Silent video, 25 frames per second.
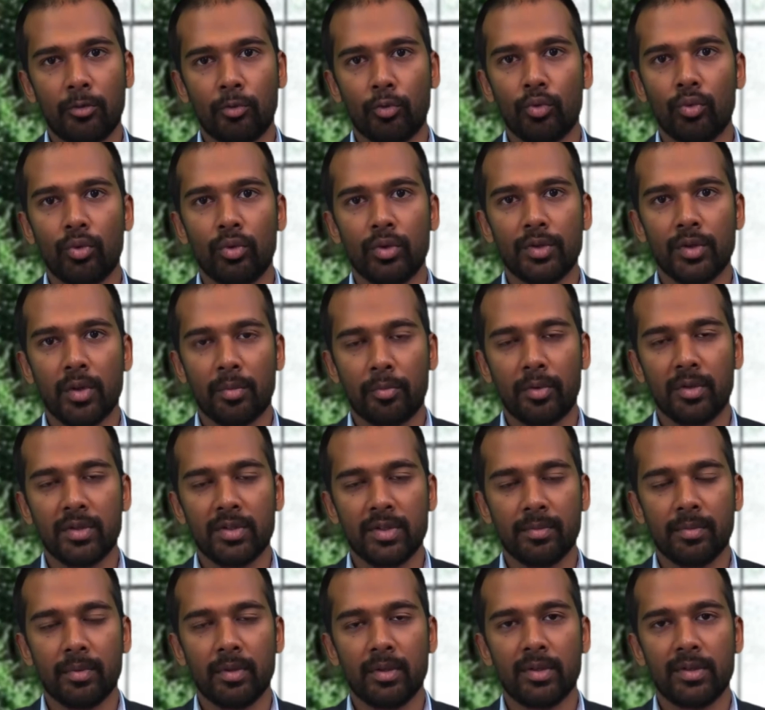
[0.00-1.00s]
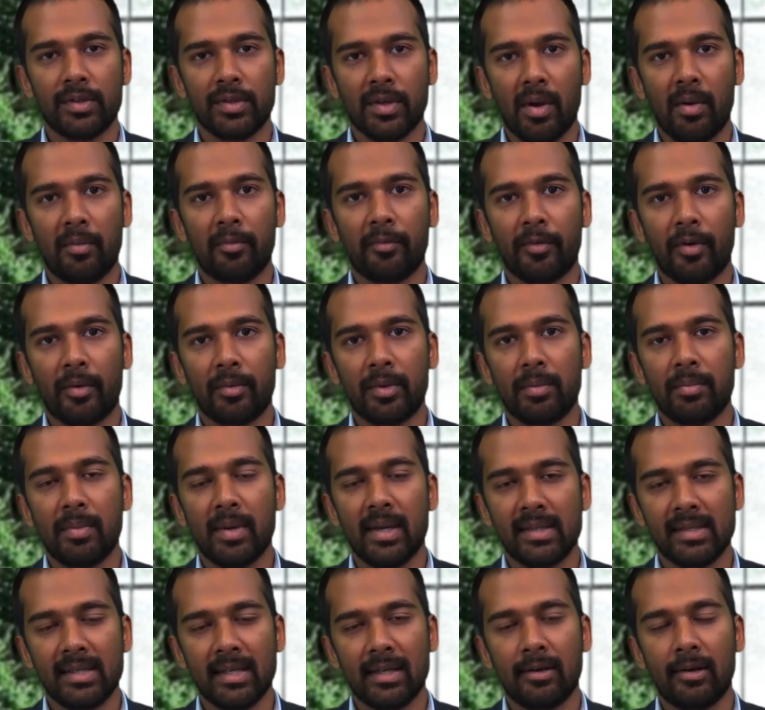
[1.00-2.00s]
rules or principles come from the
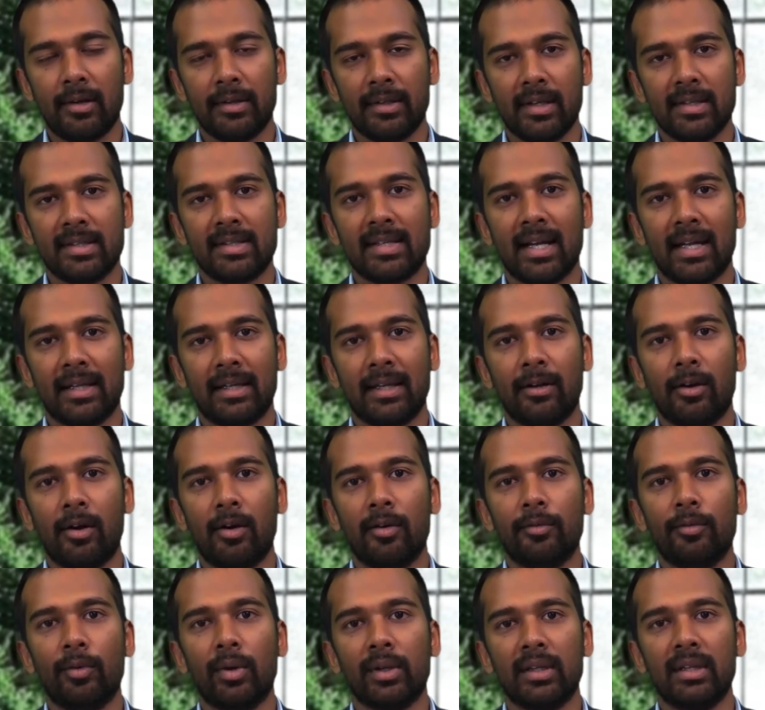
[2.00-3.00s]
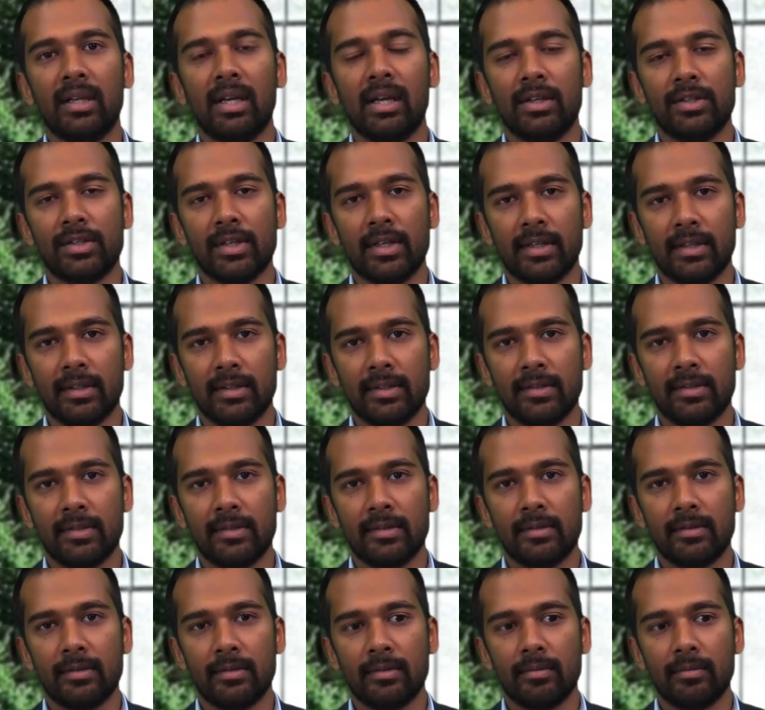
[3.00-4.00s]
basic understanding of what nature
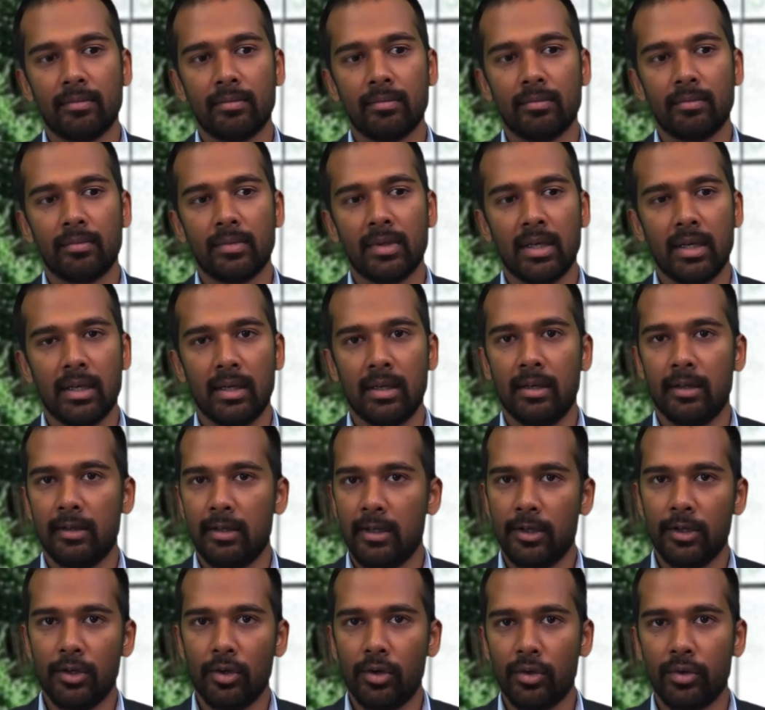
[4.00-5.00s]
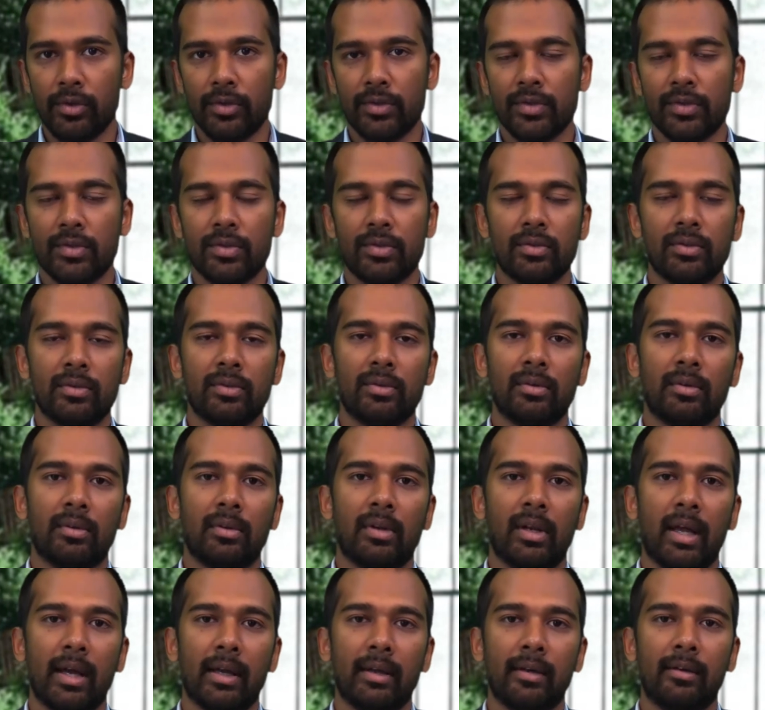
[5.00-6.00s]
is. The, the yogs,
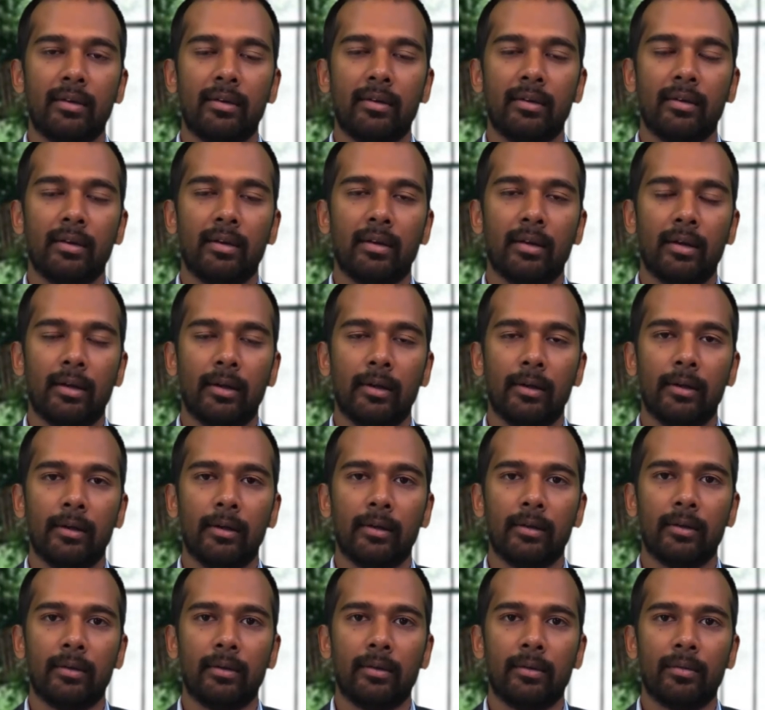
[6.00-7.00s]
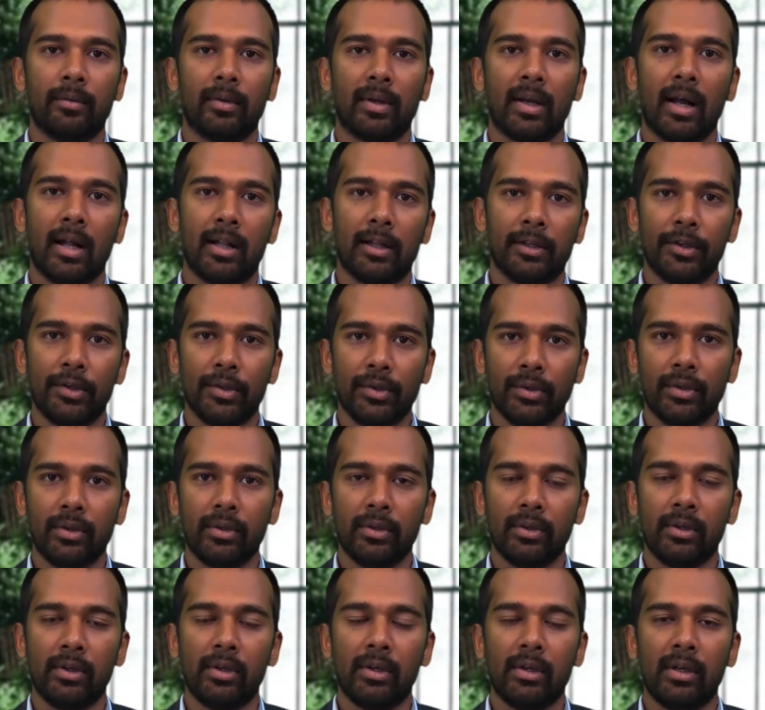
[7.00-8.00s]
like uh, Kal Yuga
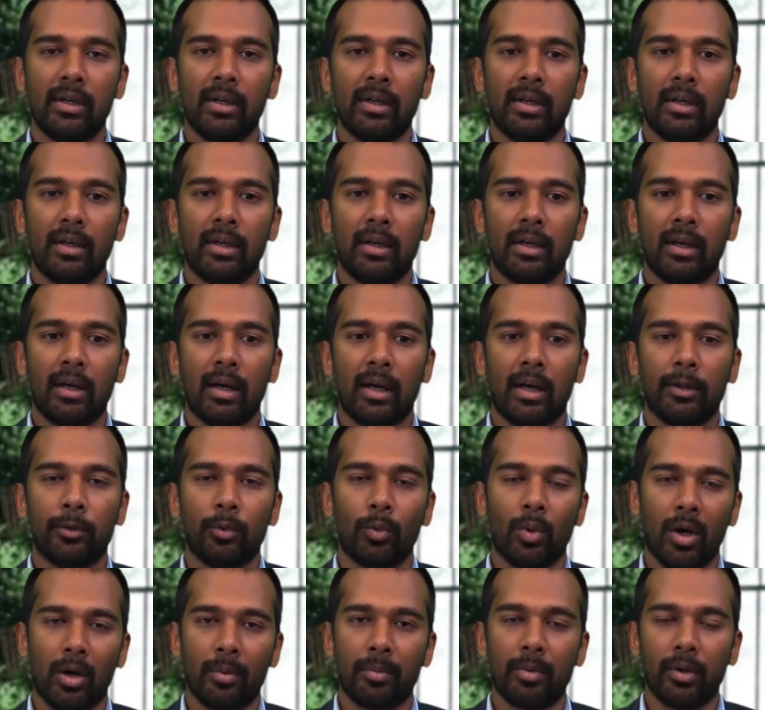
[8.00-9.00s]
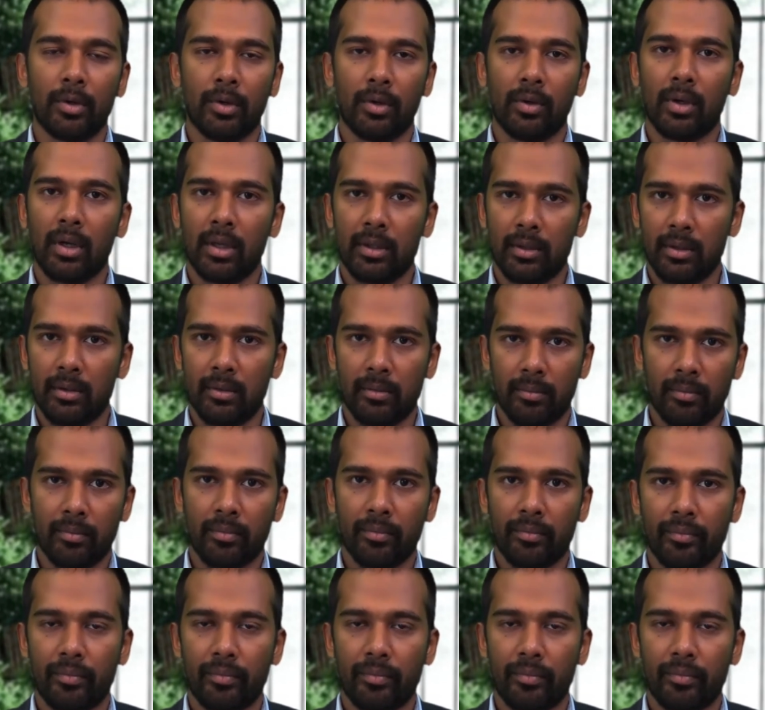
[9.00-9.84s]
and Dwarpa Yuga, and